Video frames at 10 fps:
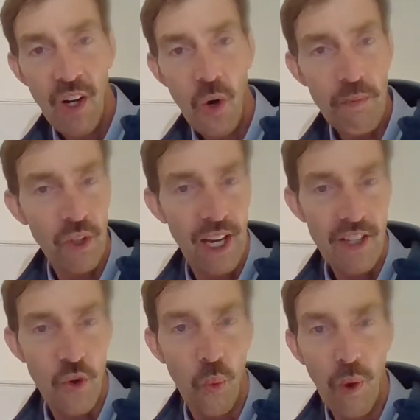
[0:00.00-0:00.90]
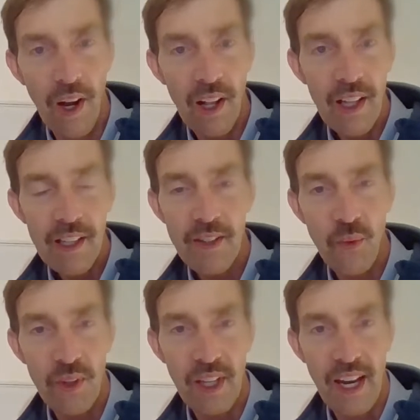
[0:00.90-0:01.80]
Hope you guys are well.
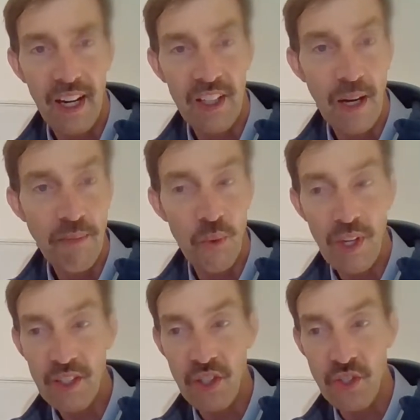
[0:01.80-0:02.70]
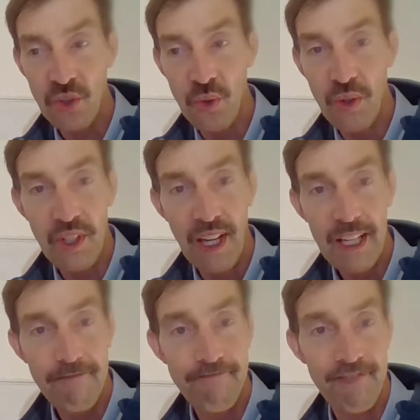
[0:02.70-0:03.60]
We got a couple weeks of school
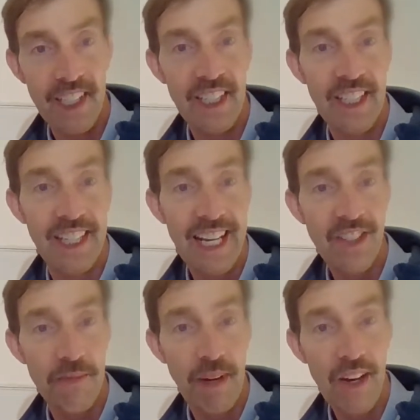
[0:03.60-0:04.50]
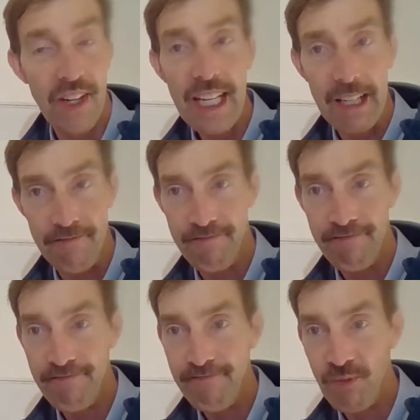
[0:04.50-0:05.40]
yet, and that's about it.
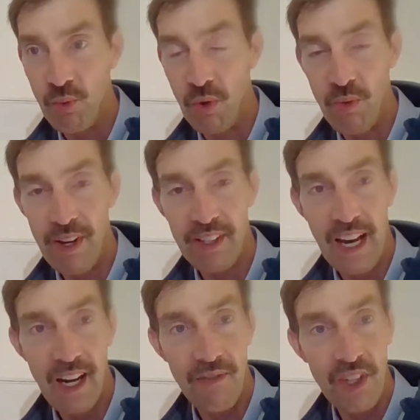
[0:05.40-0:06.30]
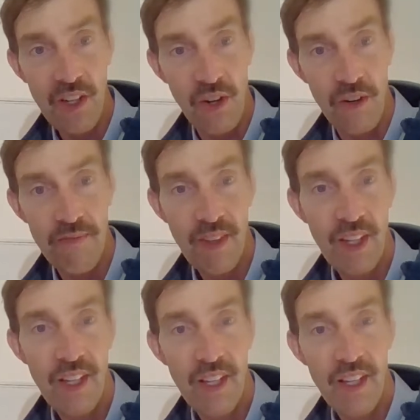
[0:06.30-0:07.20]
We're running out of year,
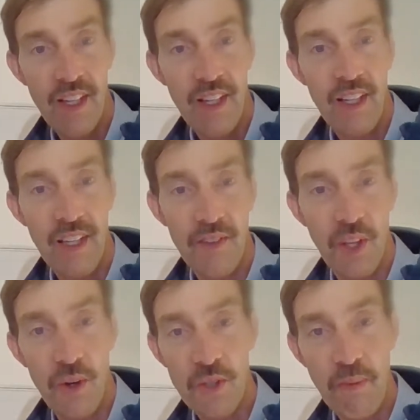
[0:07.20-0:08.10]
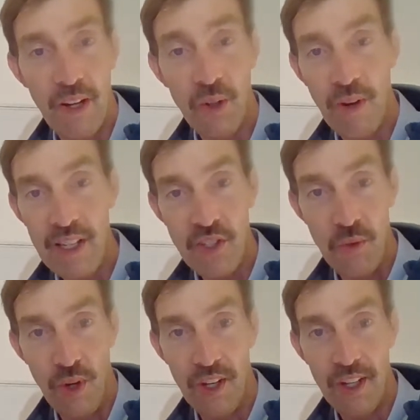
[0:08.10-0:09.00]
even though it's been a
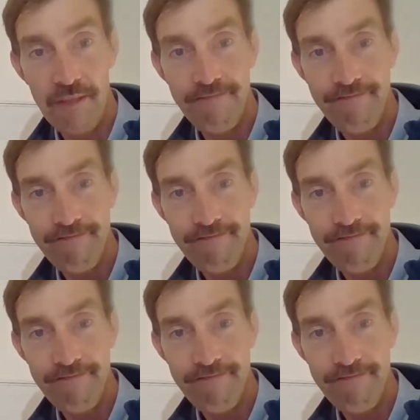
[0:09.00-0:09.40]
crazy one, huh?